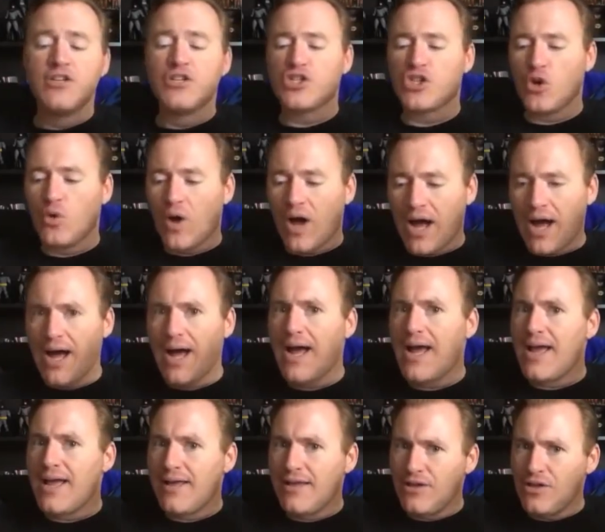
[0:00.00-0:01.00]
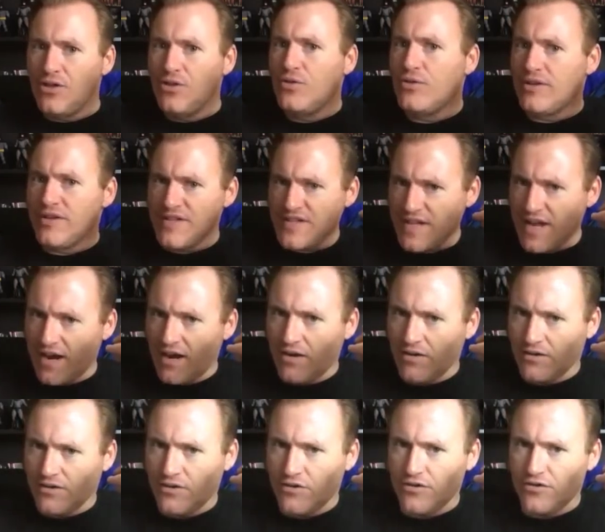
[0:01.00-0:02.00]
So I knew these
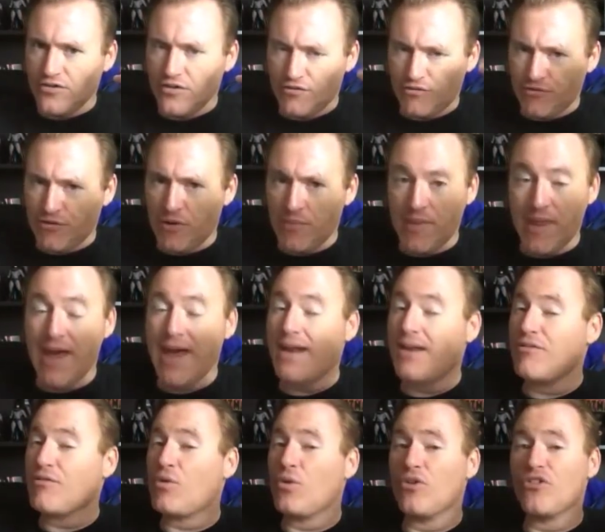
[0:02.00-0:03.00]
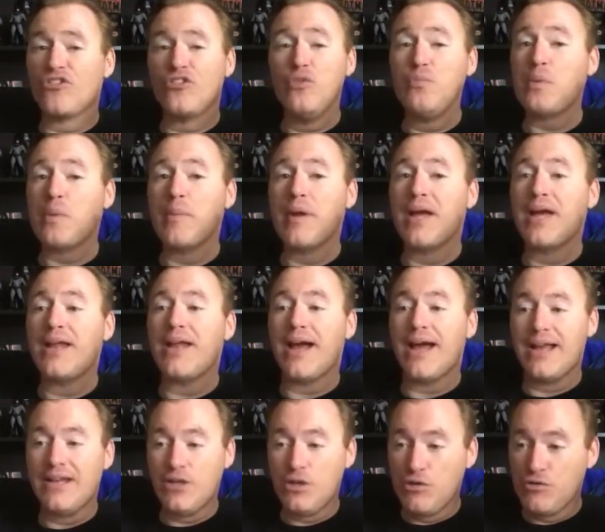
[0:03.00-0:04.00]
characters from that. Of course, Superman
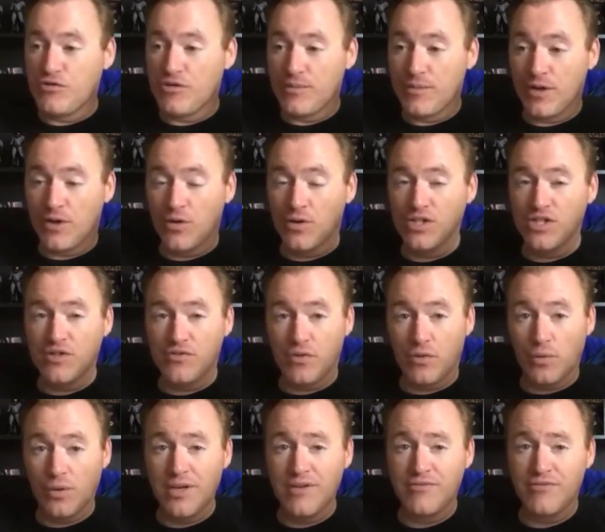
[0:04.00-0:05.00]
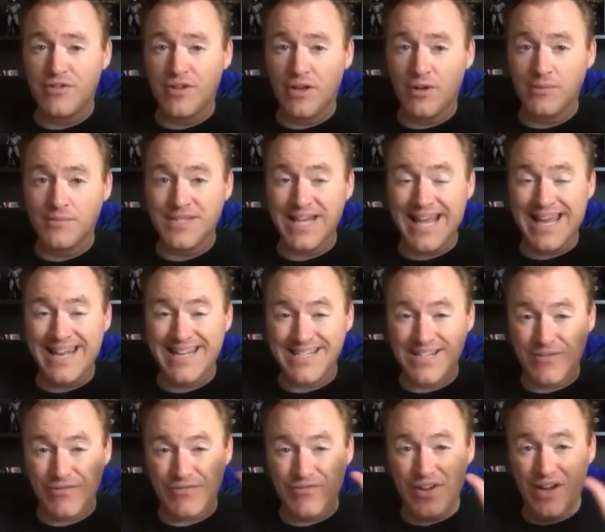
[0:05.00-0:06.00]
I knew from the Christopher Reeve films, and
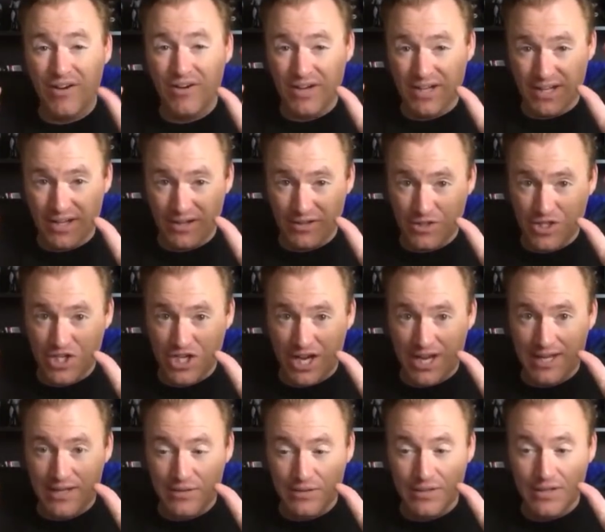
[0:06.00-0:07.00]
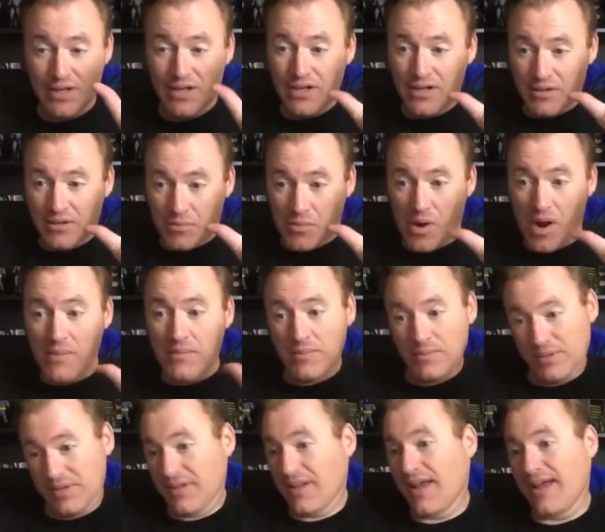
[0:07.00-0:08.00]
as a very young child,
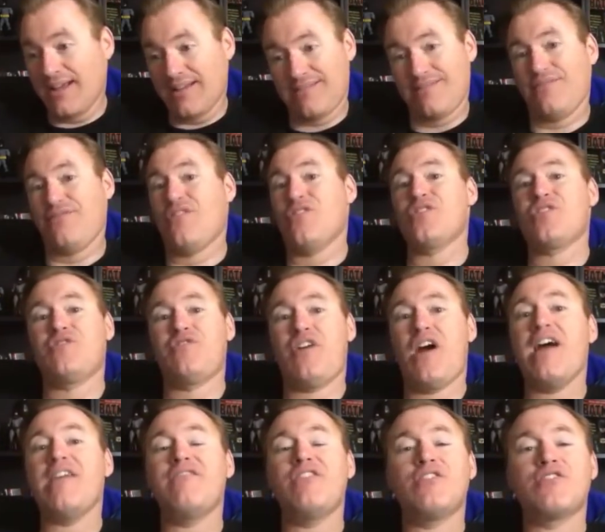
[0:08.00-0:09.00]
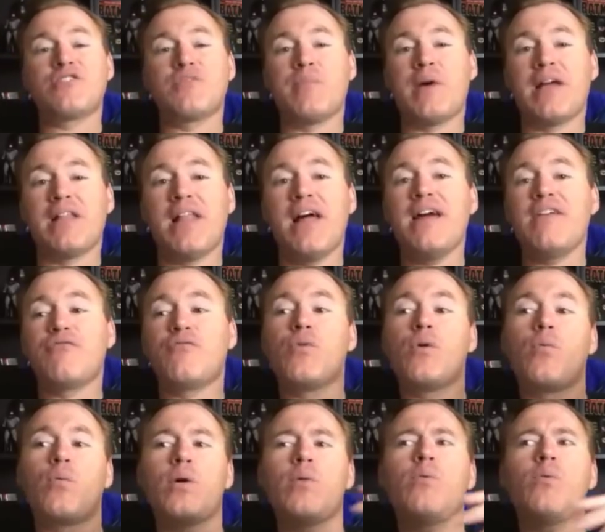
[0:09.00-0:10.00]
probably like first five years of my life,
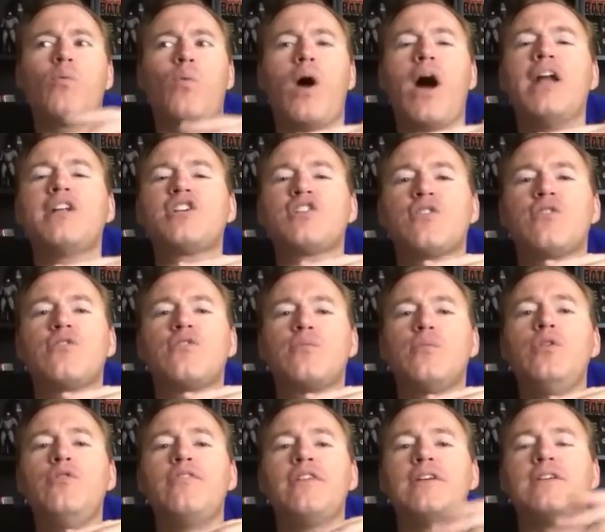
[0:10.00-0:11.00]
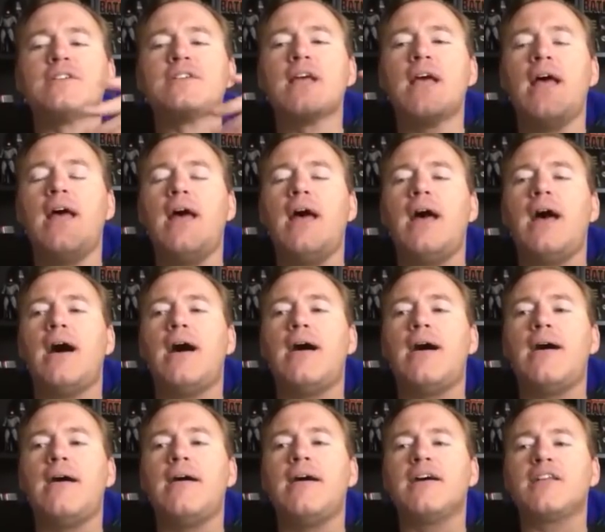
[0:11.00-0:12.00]
when we would watch those movies,
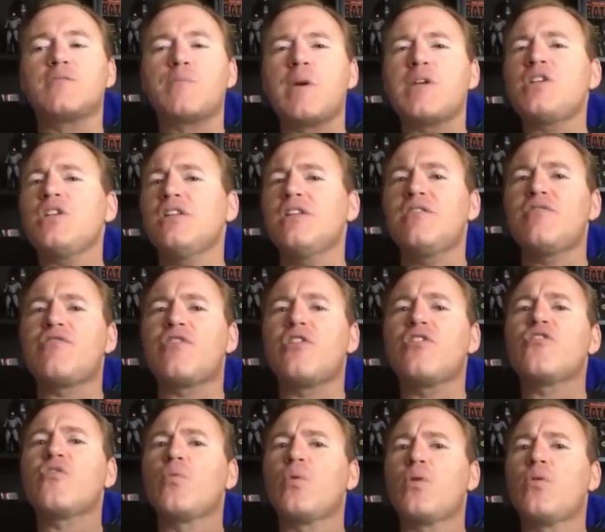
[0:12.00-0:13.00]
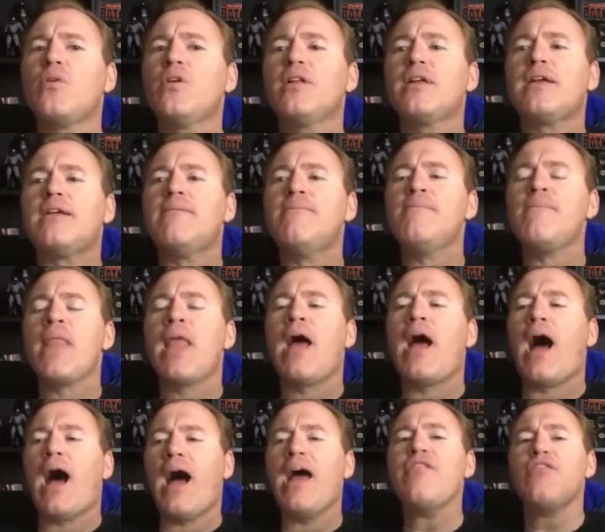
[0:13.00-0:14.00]
uh, especially the first one, really,
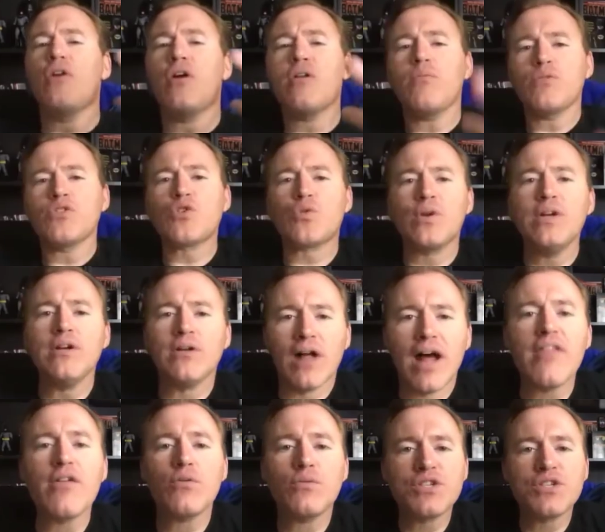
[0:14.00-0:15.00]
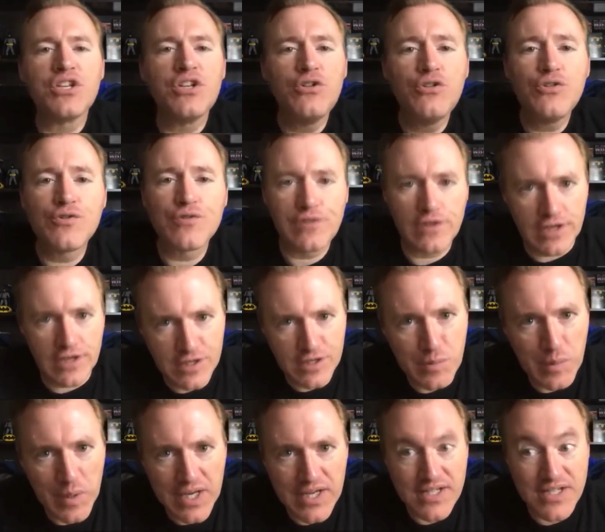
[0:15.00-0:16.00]
I thought it was real. I thought it was news
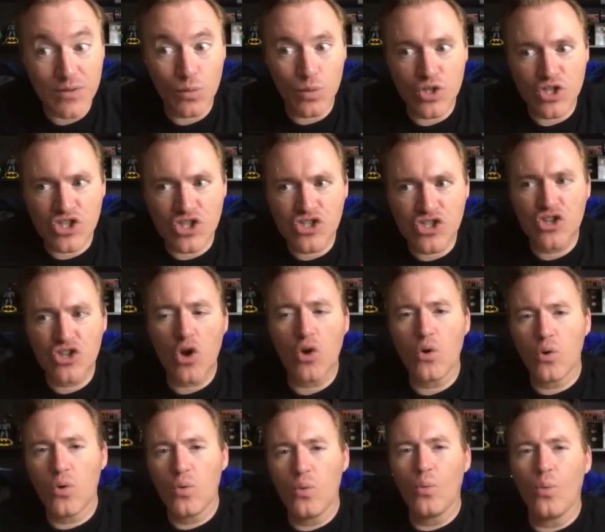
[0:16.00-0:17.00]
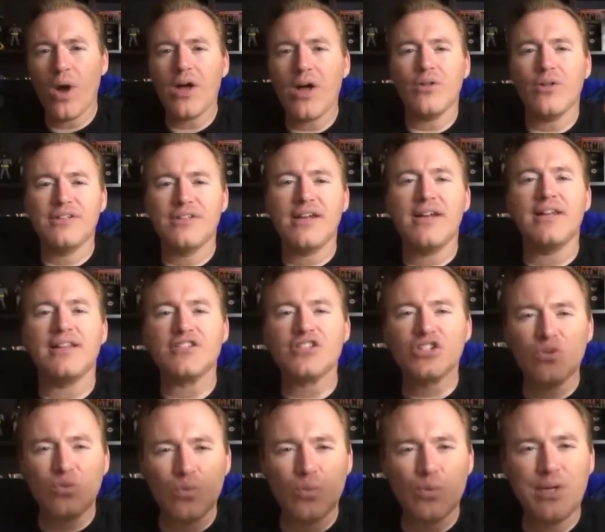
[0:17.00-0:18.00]
footage because it was so well done,
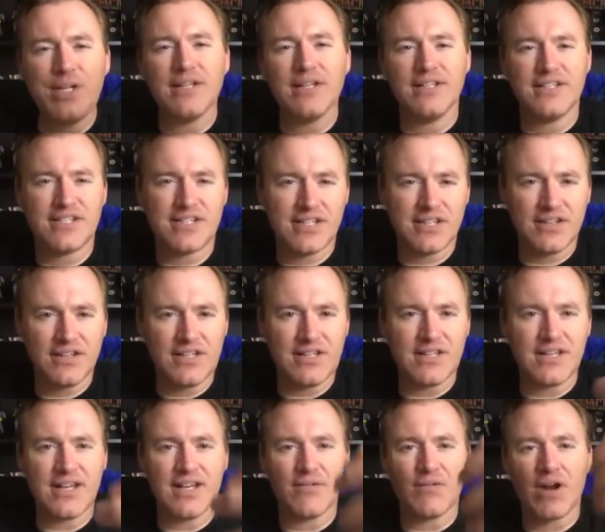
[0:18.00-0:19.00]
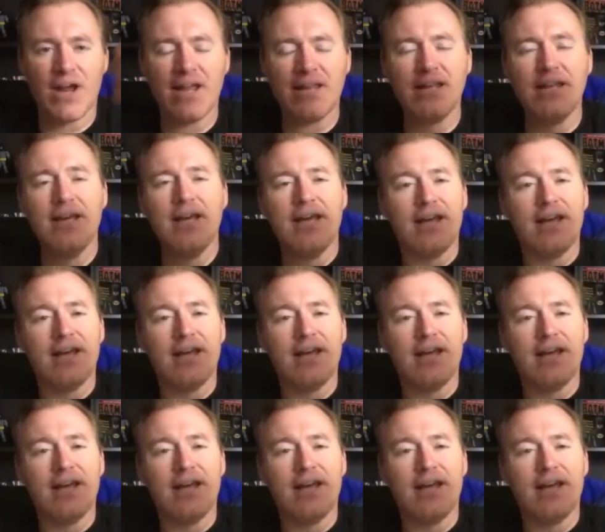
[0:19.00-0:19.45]
so realistically done, right?